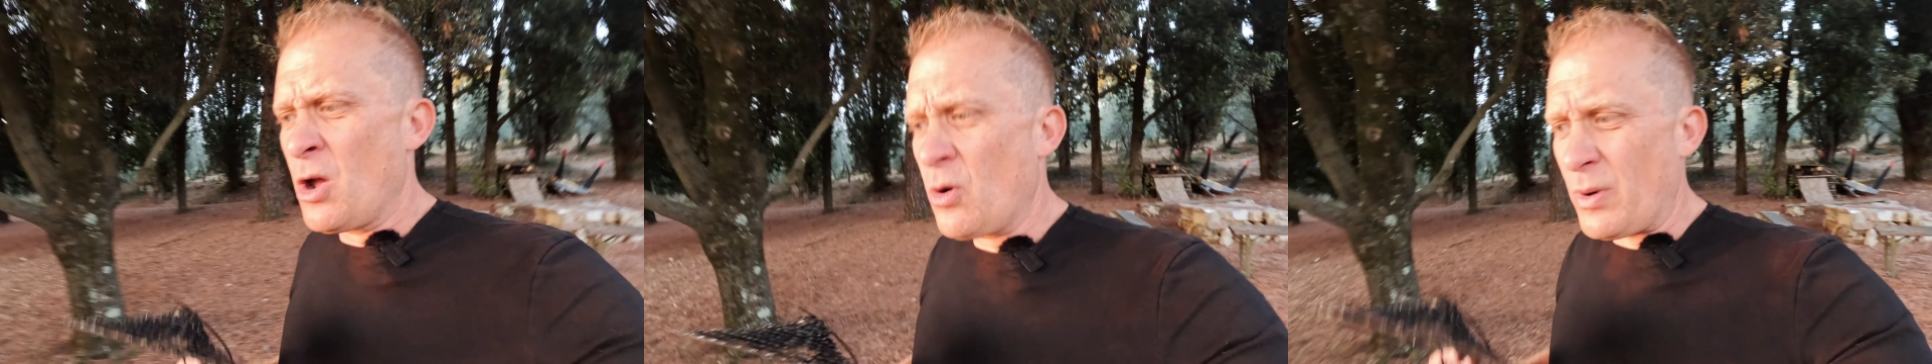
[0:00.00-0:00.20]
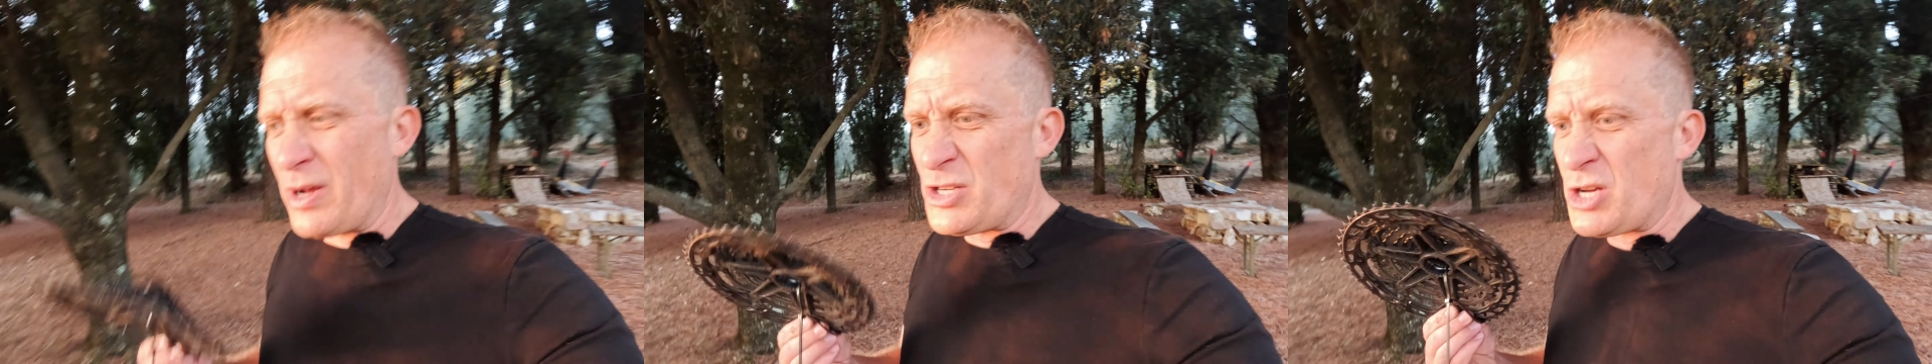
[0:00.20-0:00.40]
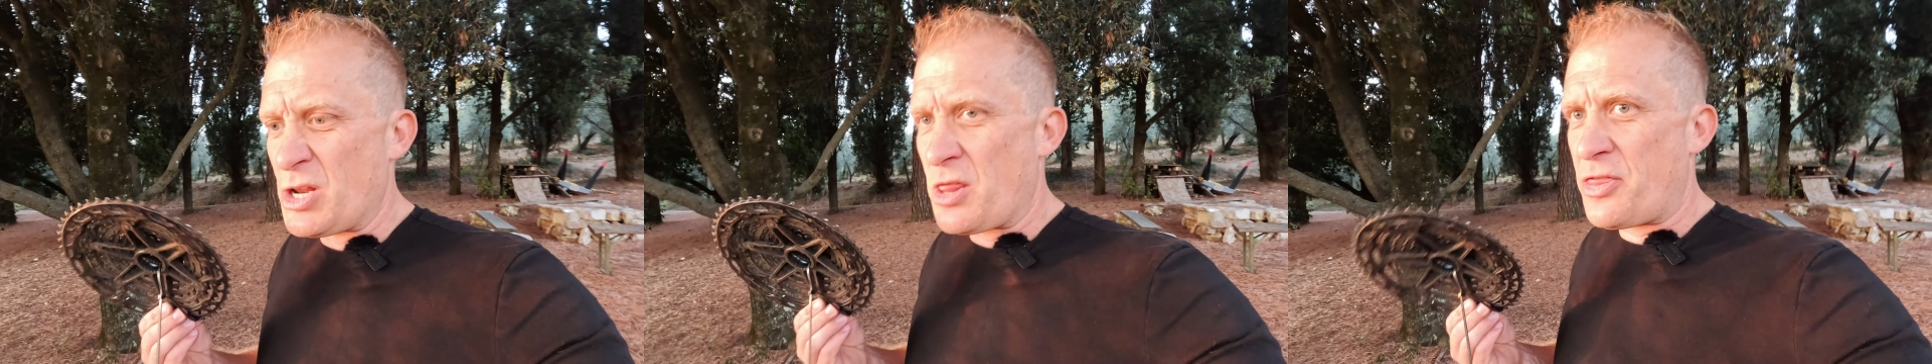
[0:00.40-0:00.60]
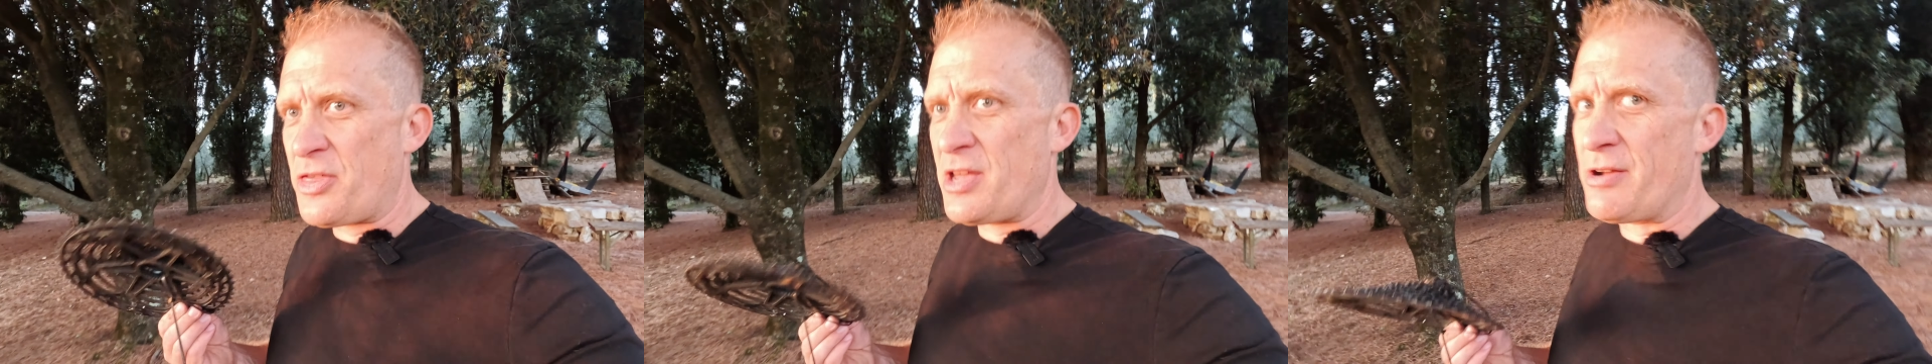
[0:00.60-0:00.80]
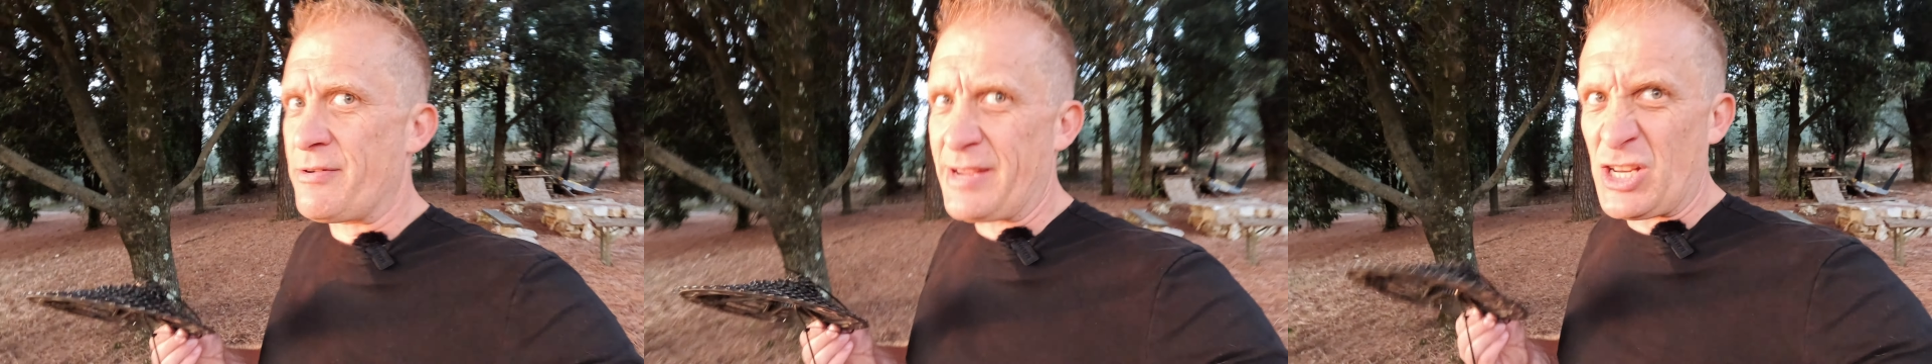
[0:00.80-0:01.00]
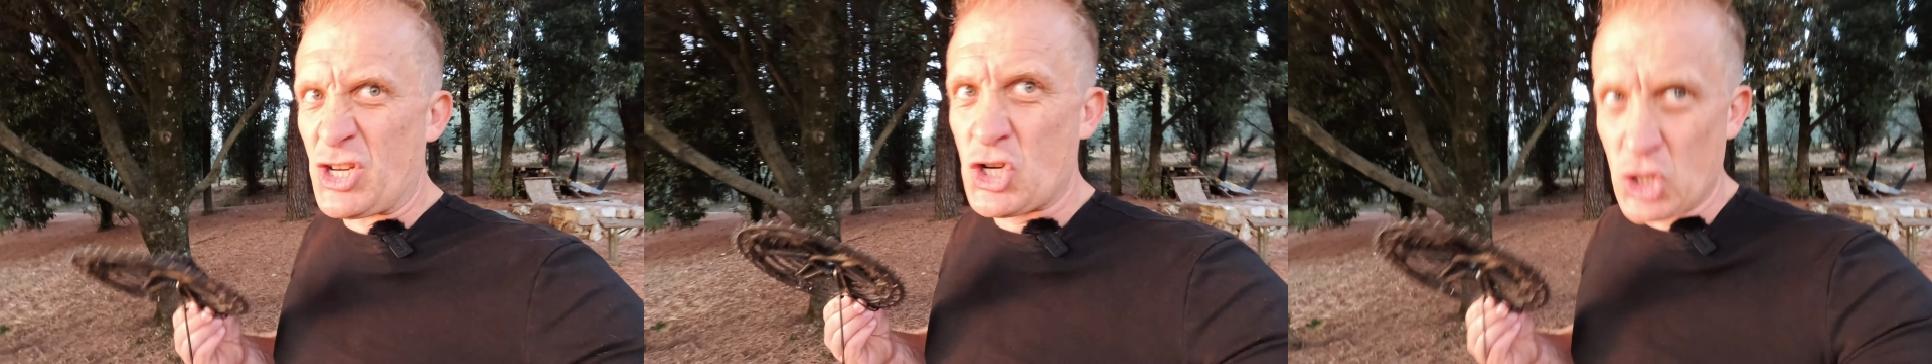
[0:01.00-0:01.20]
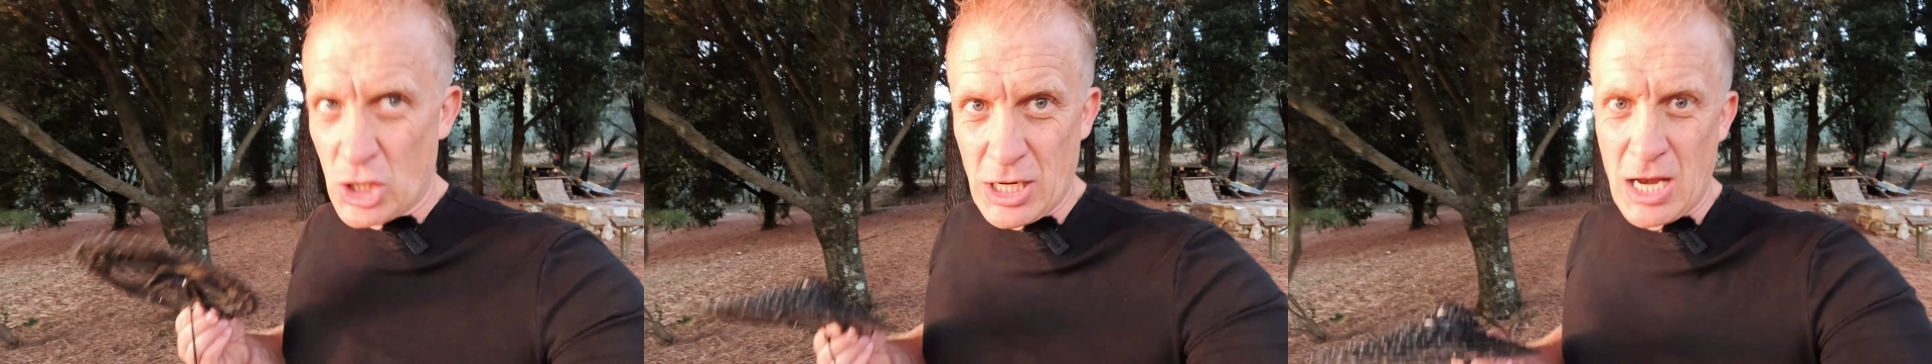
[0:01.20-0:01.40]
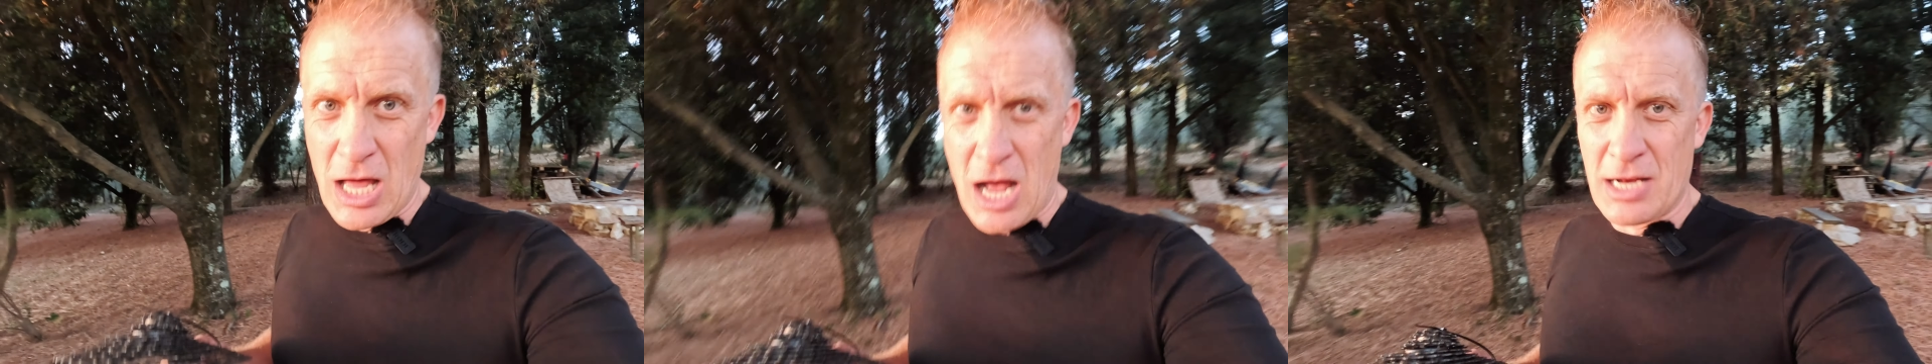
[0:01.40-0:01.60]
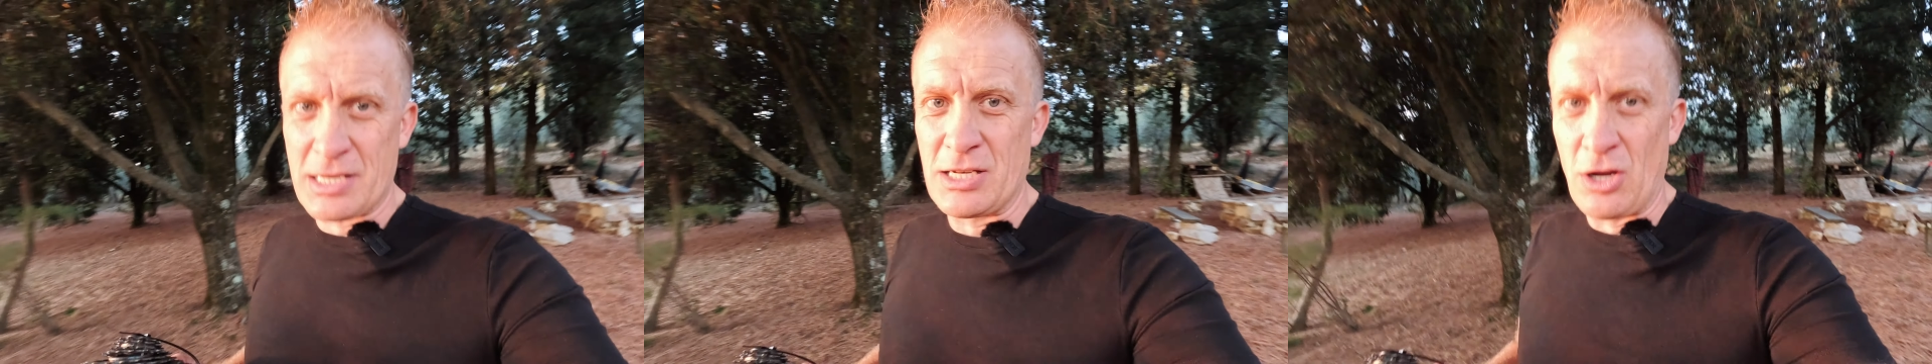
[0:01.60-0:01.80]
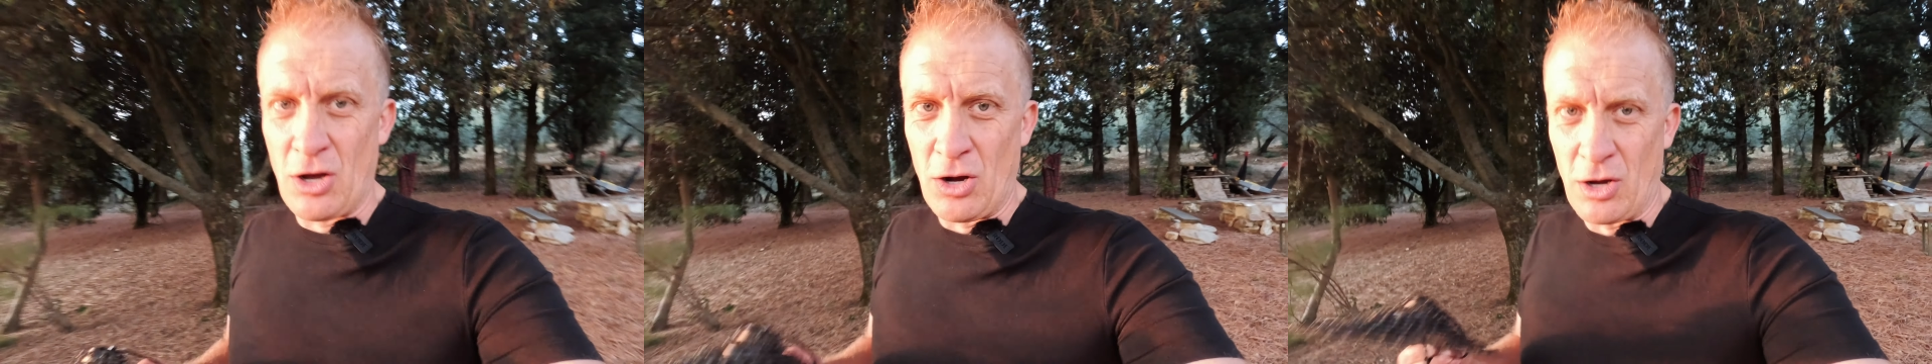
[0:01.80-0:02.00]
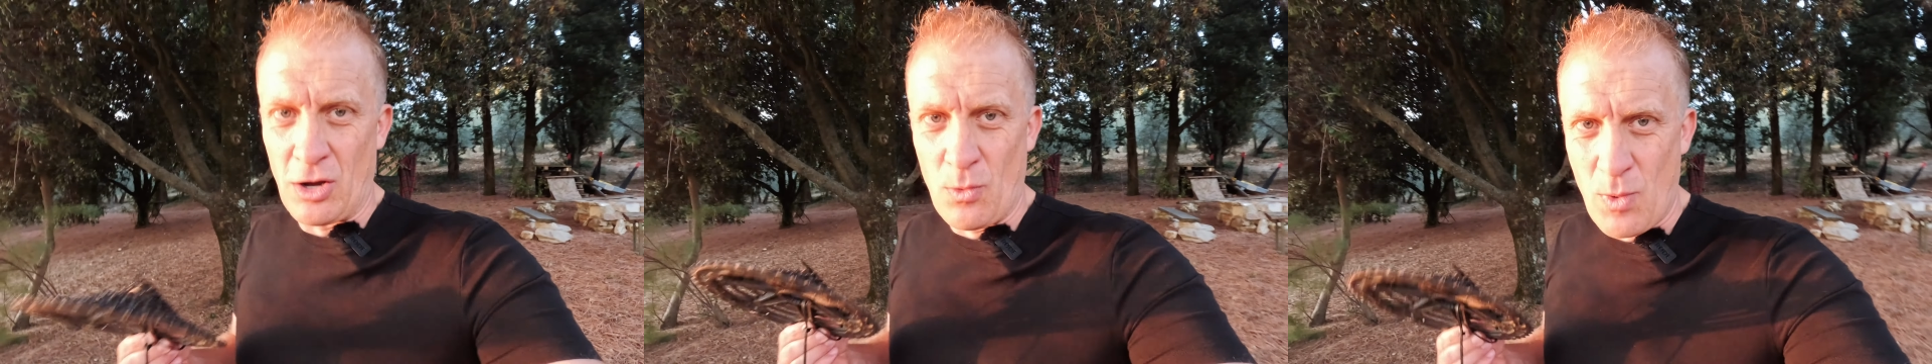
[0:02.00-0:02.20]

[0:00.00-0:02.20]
which in theory should last longer,